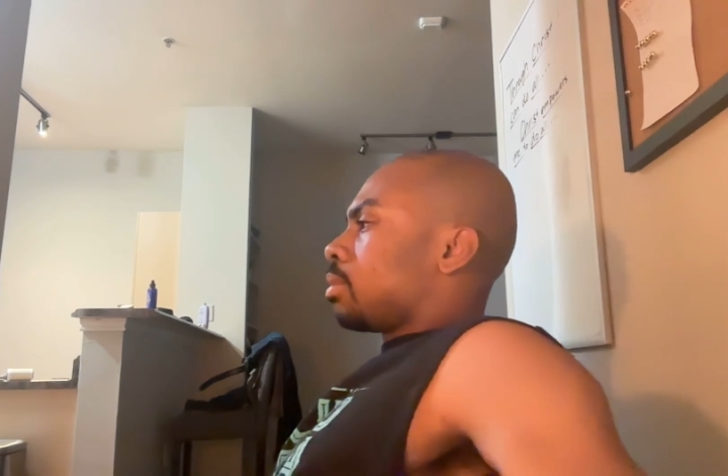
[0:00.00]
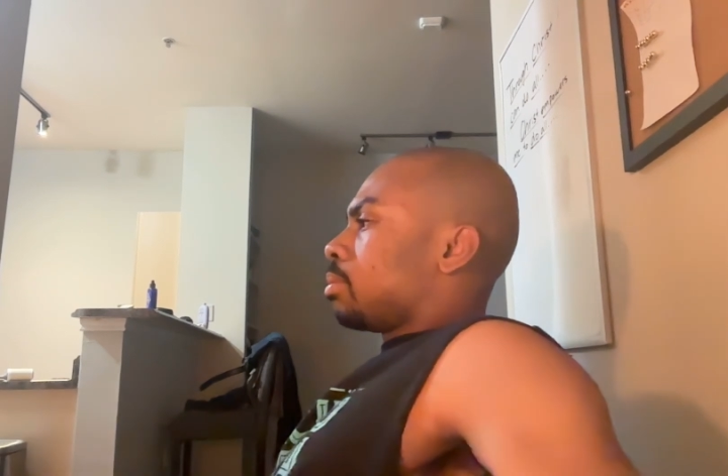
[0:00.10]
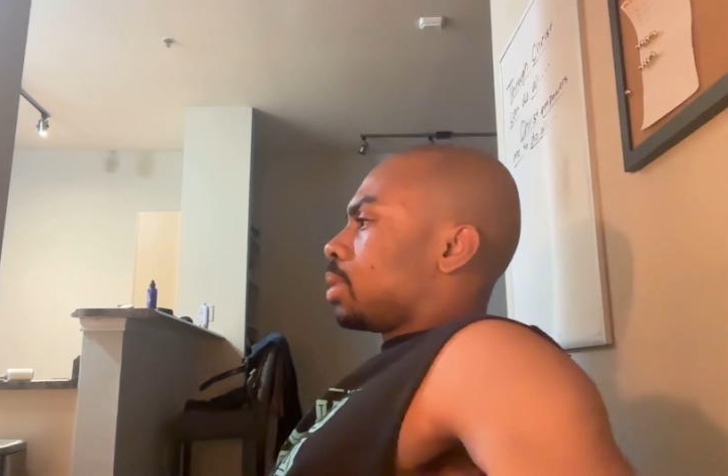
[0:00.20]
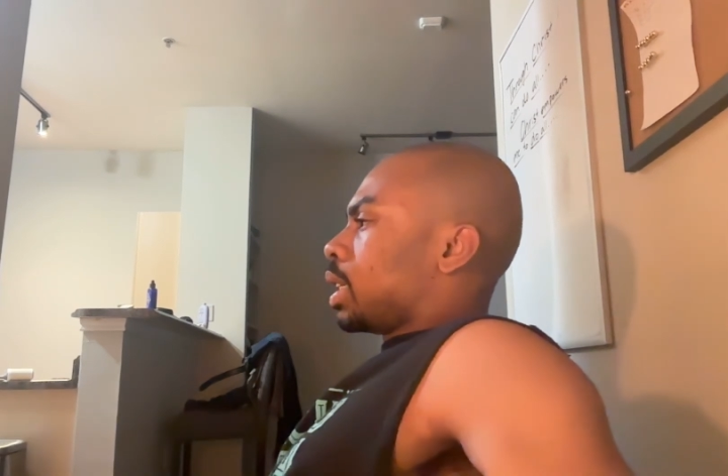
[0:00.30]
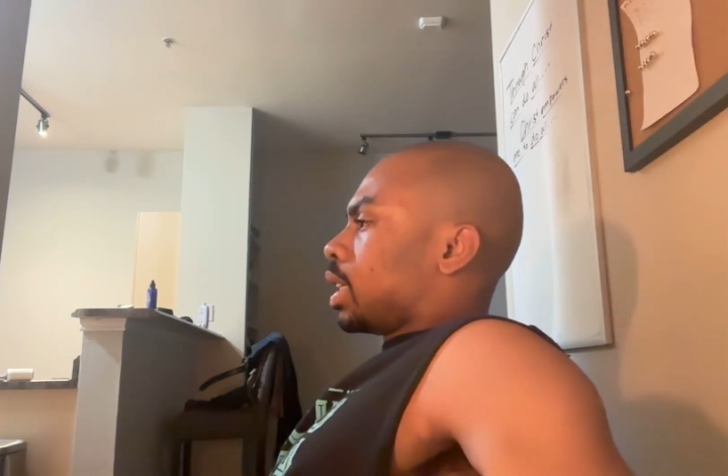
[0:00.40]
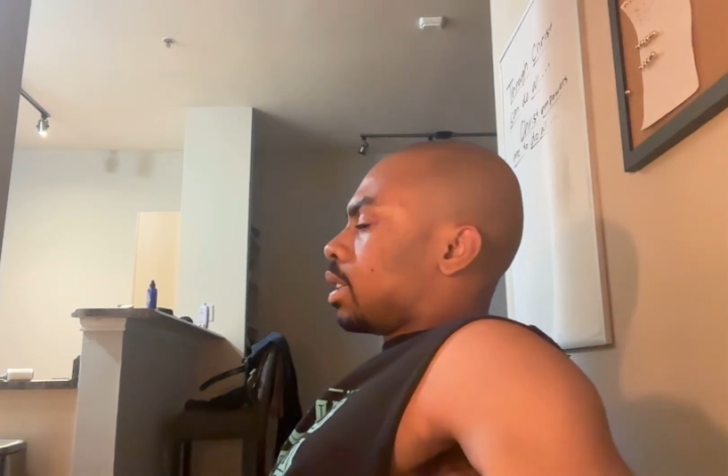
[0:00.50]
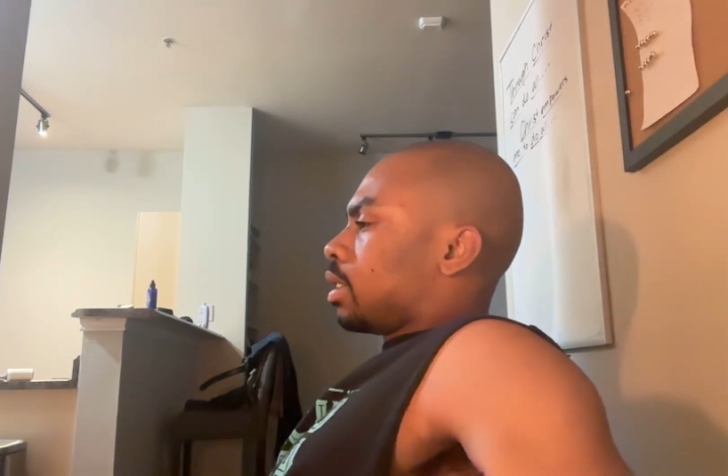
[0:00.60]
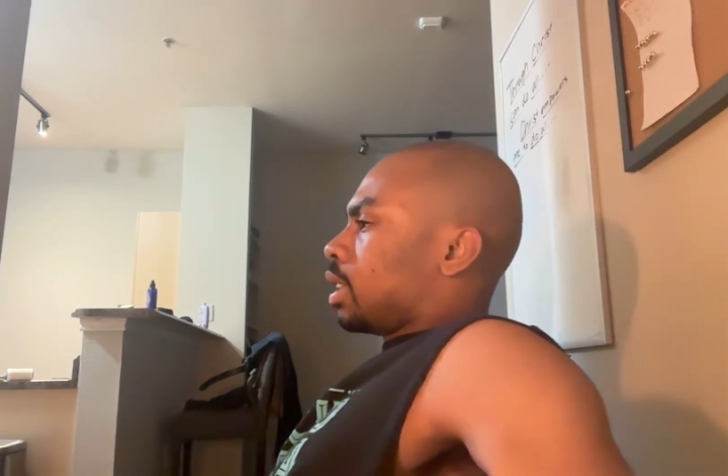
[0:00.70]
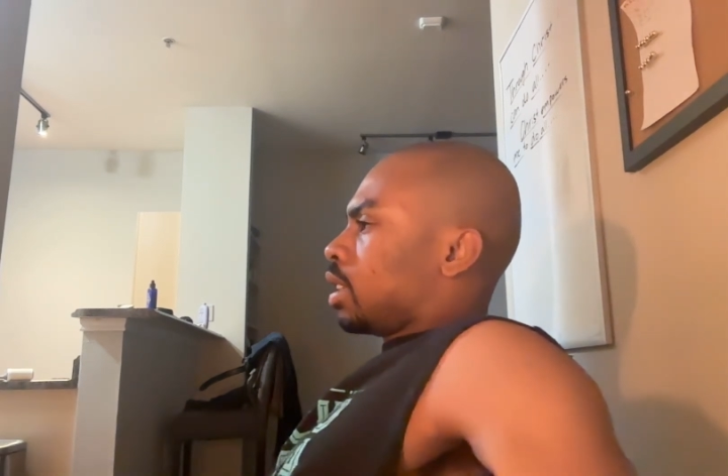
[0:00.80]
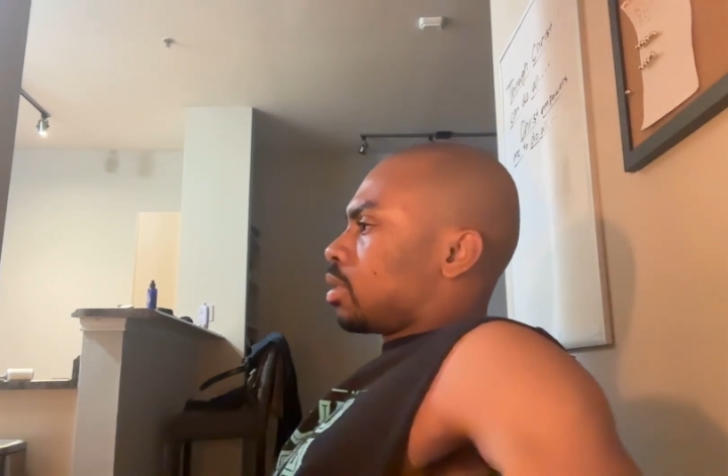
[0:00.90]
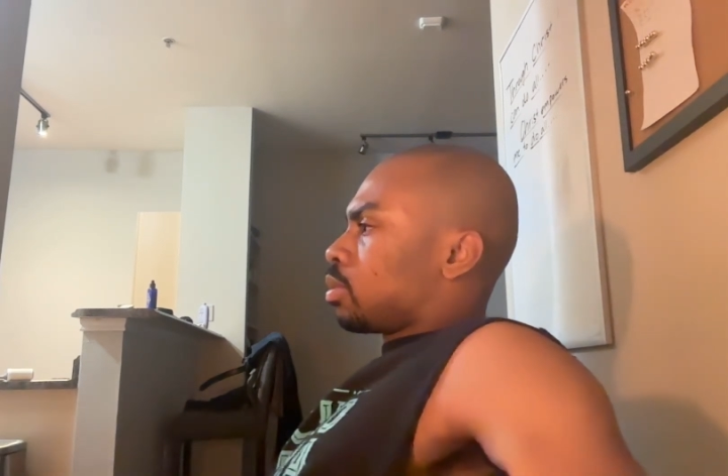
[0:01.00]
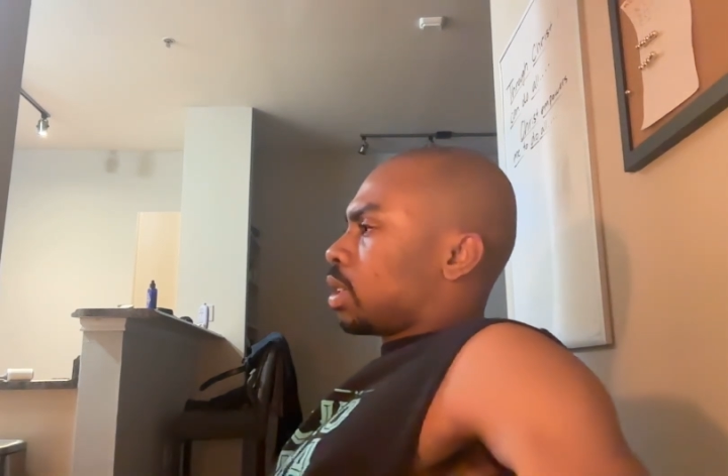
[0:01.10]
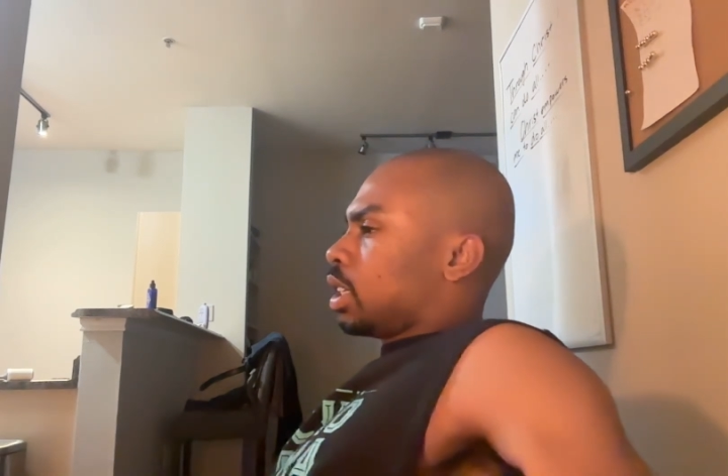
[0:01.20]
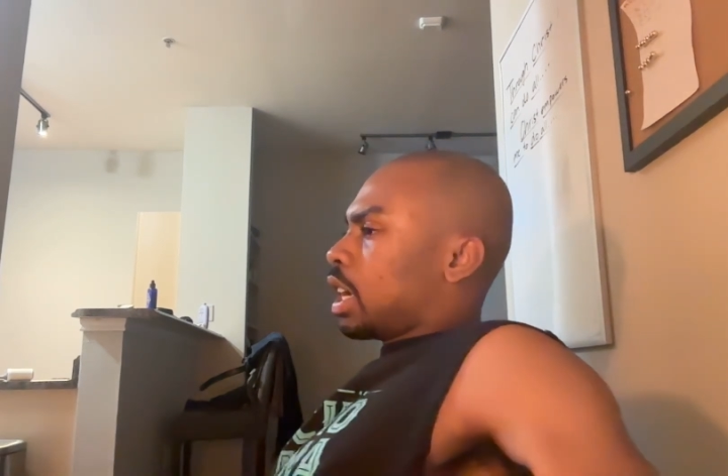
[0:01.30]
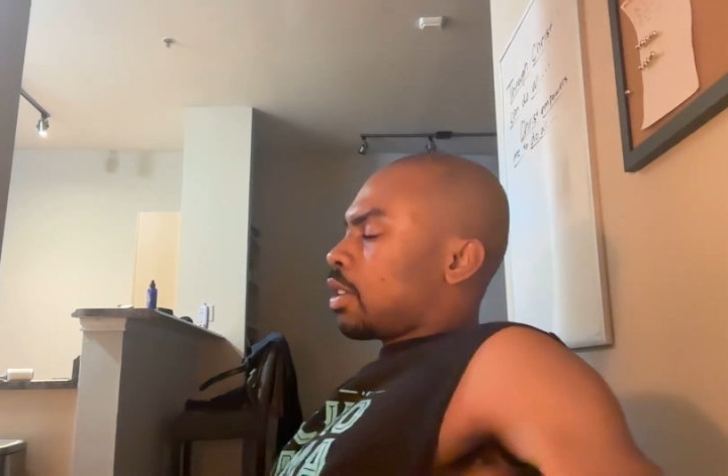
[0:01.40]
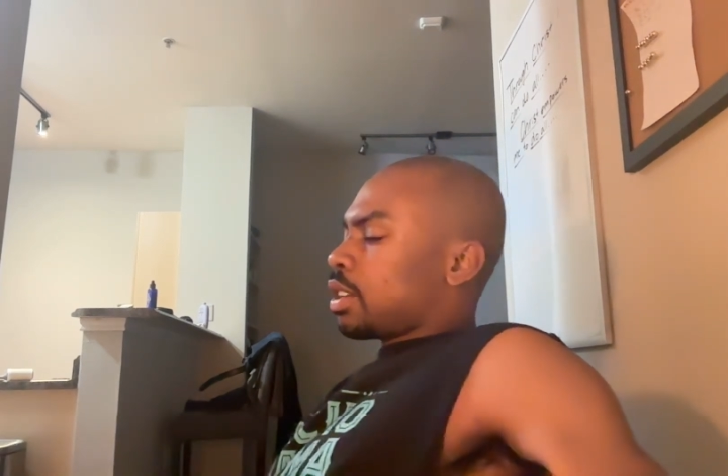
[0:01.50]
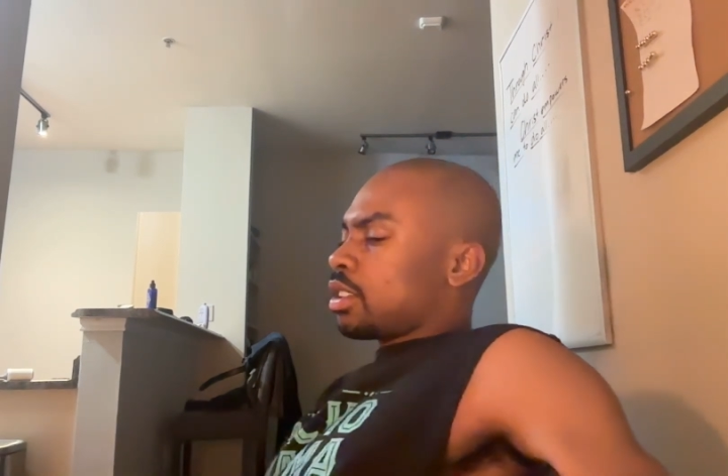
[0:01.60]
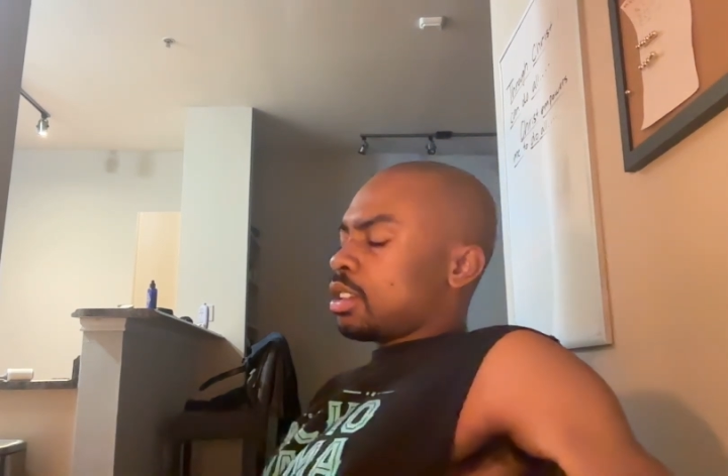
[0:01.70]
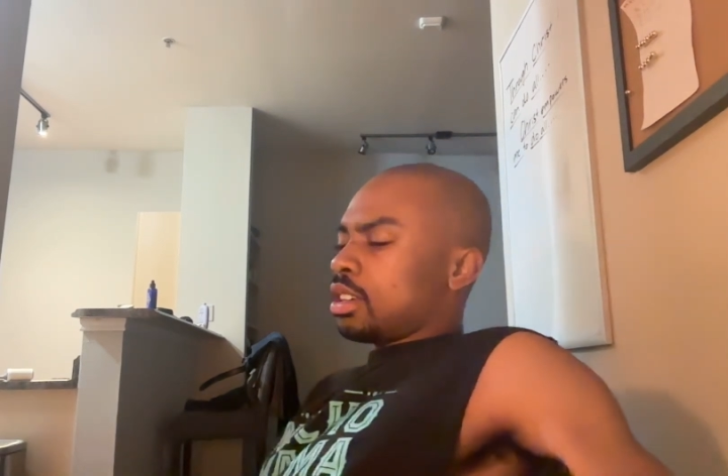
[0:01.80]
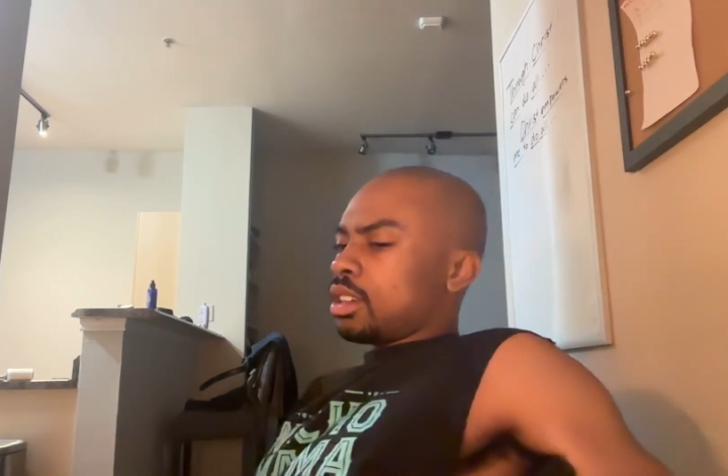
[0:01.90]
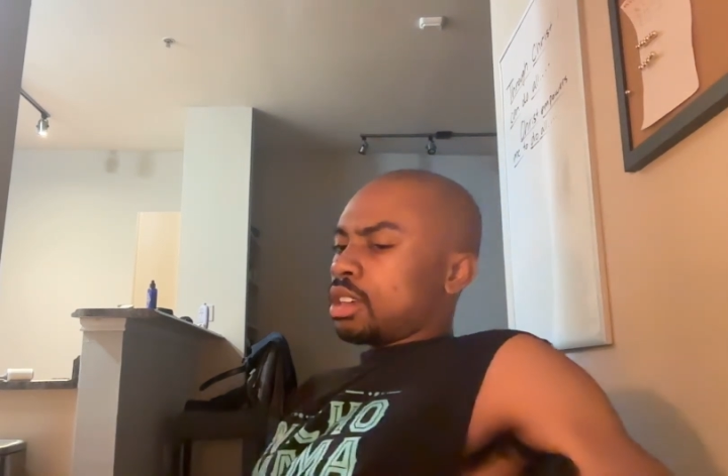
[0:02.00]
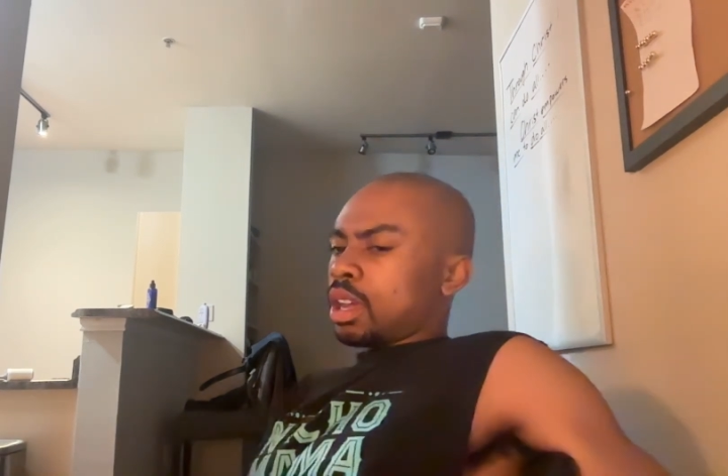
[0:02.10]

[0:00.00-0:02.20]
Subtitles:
but that's really how I see